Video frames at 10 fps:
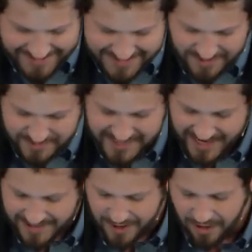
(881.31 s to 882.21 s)
So,
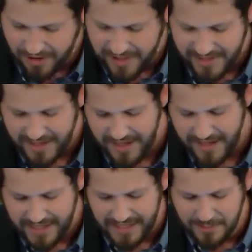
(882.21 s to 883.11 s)
Daniel,
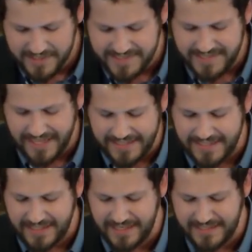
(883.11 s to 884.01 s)
uh, he was
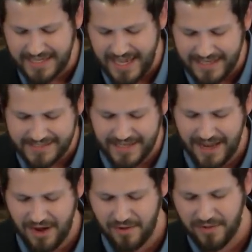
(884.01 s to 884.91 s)
taken into
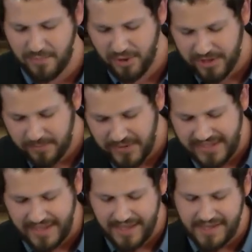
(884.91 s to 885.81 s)
exile. The book
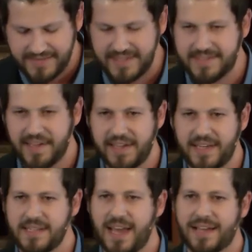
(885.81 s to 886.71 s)
begins. He's taken
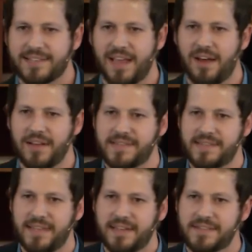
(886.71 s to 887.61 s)
into exile in
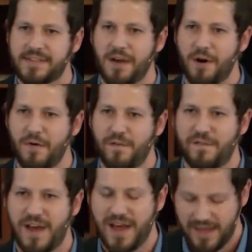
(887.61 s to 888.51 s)

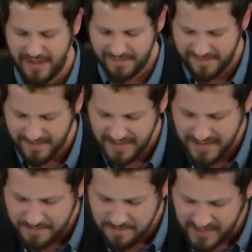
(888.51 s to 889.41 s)
605
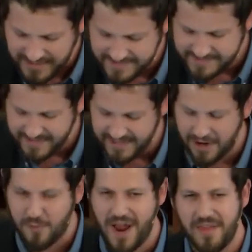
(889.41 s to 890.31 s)
BC,
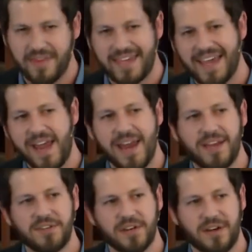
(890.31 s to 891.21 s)
around the
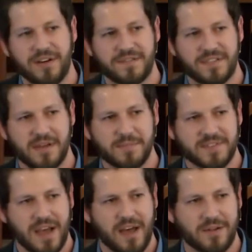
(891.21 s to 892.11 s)
age of, some
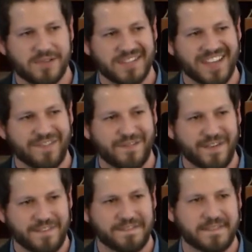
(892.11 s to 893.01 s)
scholars say,
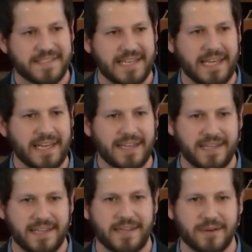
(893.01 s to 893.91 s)
15
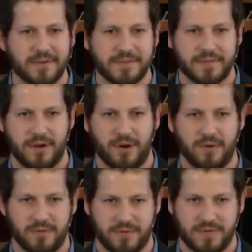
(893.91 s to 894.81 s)
years
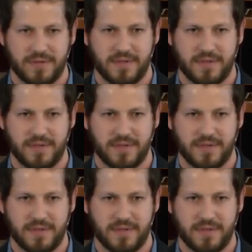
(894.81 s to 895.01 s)
old.